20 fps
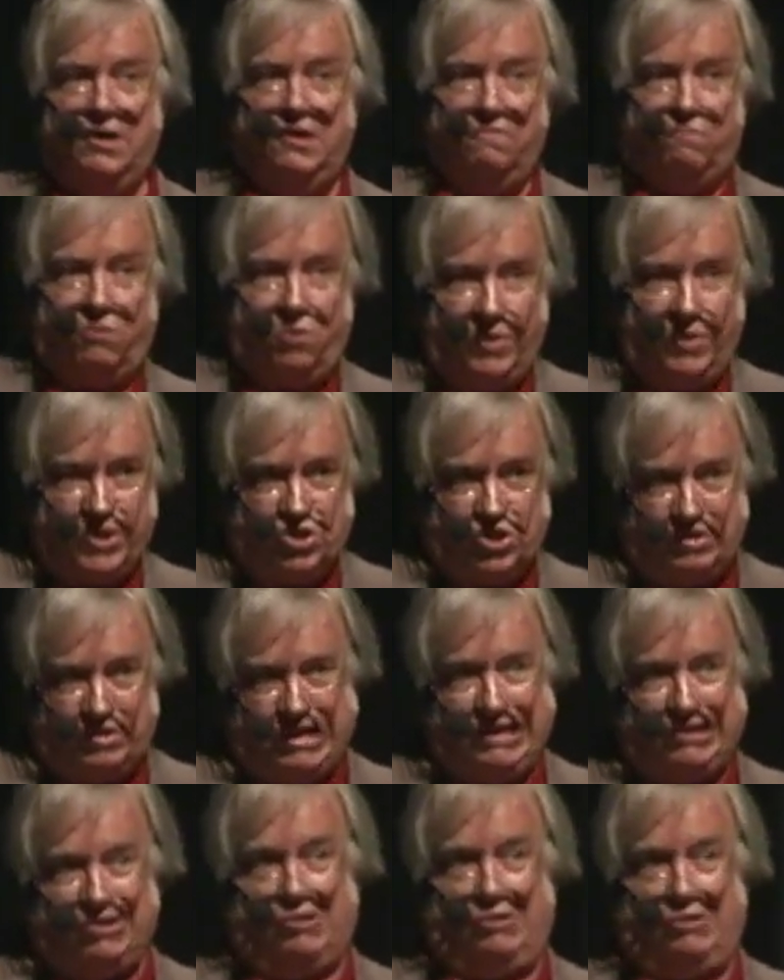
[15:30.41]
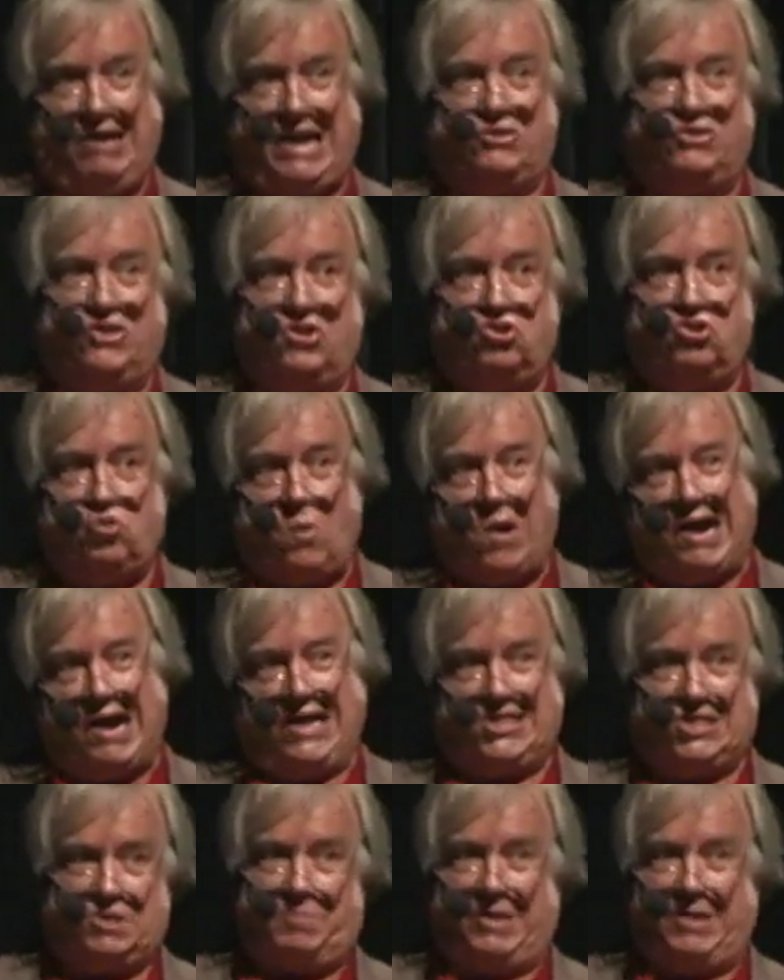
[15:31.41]
for which he then collected
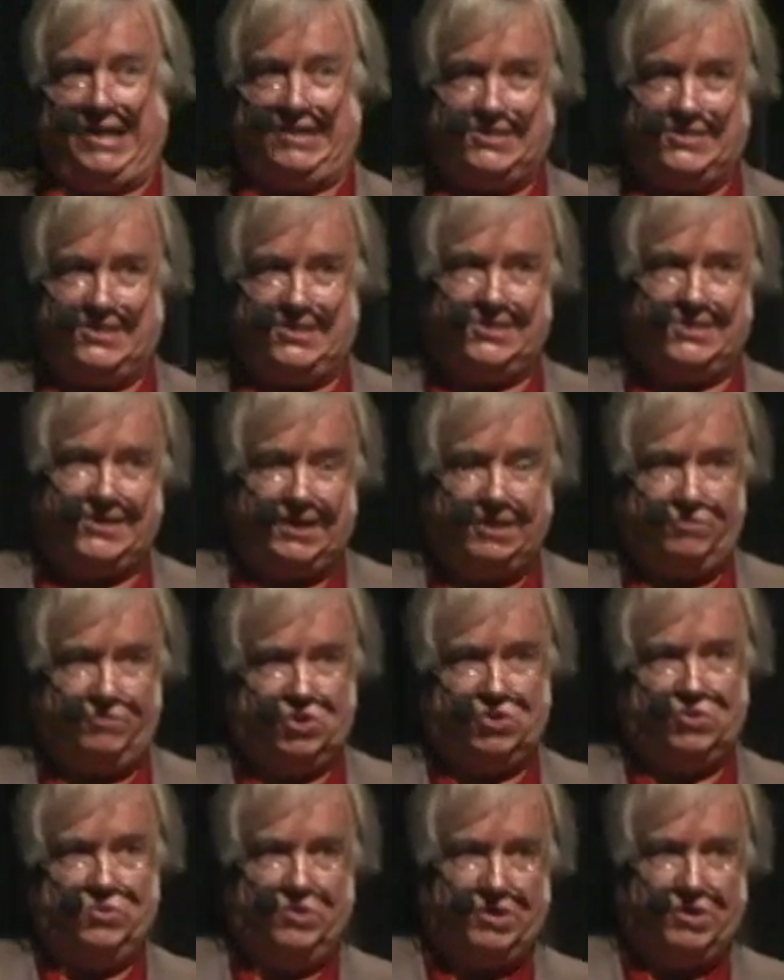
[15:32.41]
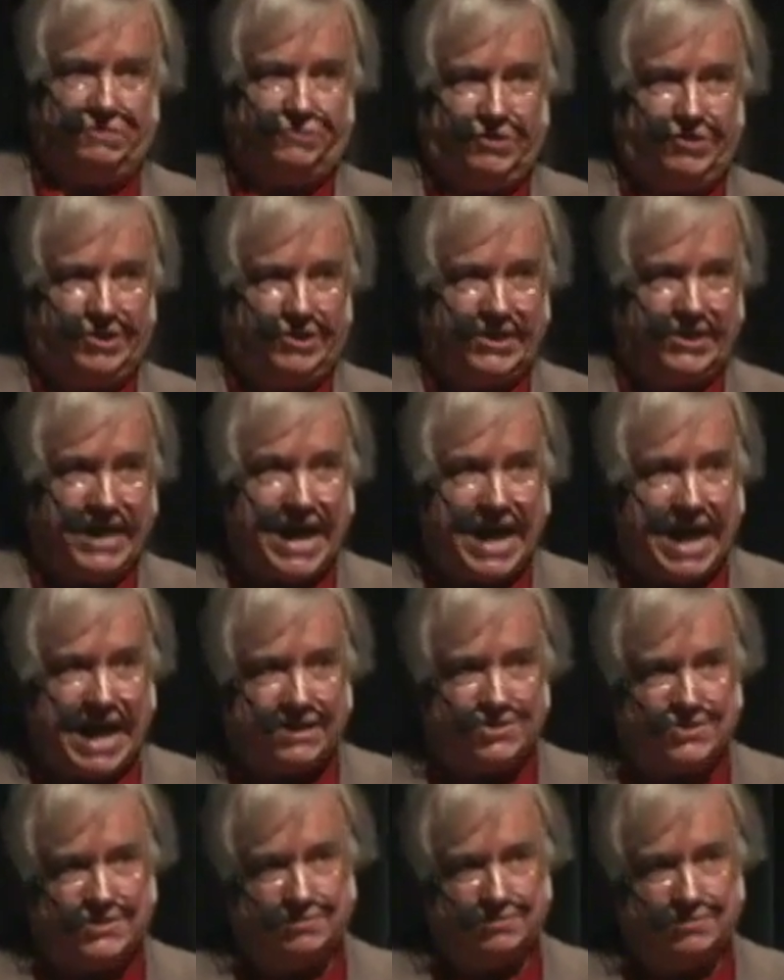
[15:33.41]
twice by insisting it was two different
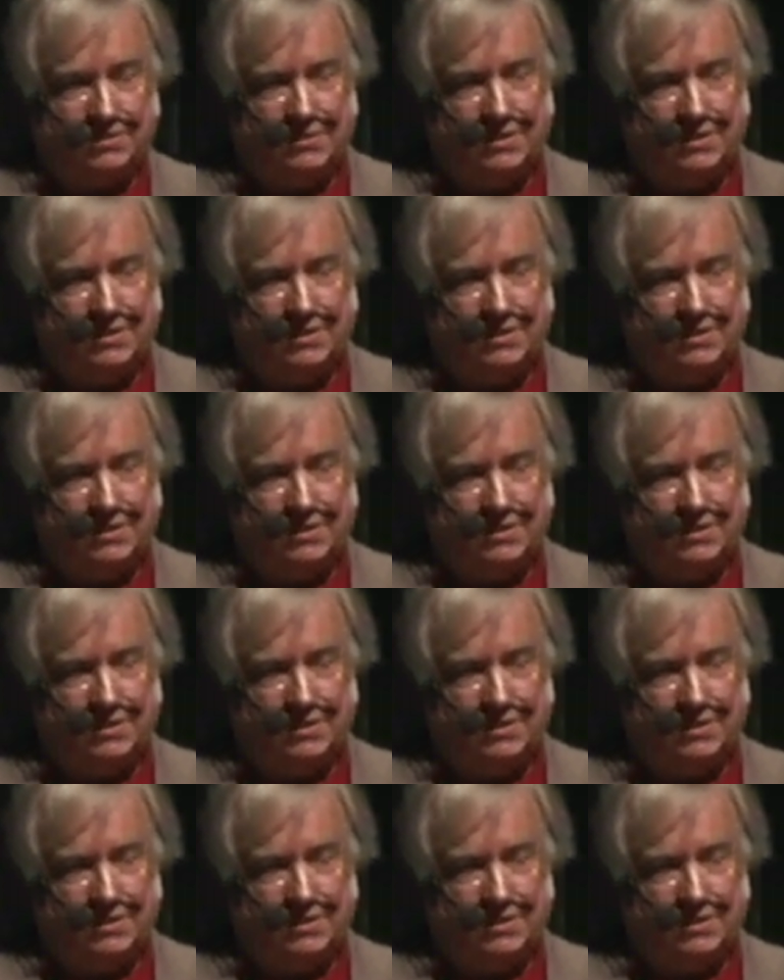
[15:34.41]
attacks,